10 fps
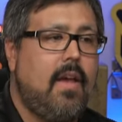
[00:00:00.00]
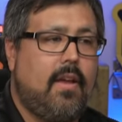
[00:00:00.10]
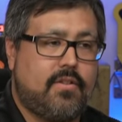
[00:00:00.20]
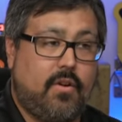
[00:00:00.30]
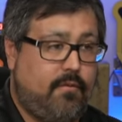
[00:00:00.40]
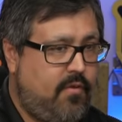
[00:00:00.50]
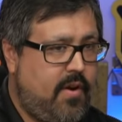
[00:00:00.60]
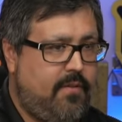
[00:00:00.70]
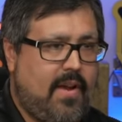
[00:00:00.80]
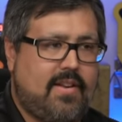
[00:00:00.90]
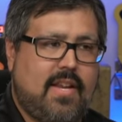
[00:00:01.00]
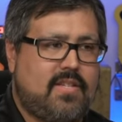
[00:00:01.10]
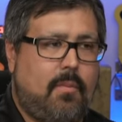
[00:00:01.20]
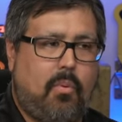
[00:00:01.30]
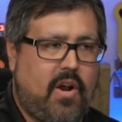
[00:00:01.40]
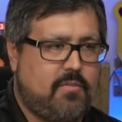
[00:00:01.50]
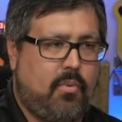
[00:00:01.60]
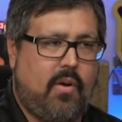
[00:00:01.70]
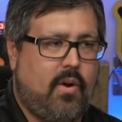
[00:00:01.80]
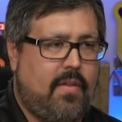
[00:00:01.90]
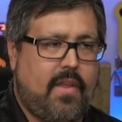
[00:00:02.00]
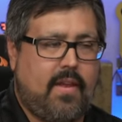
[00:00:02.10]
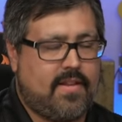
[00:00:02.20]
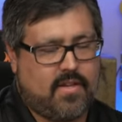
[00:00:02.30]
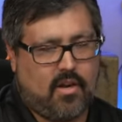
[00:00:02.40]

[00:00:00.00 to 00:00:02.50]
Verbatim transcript: So a very fantastic price point right there. That's going to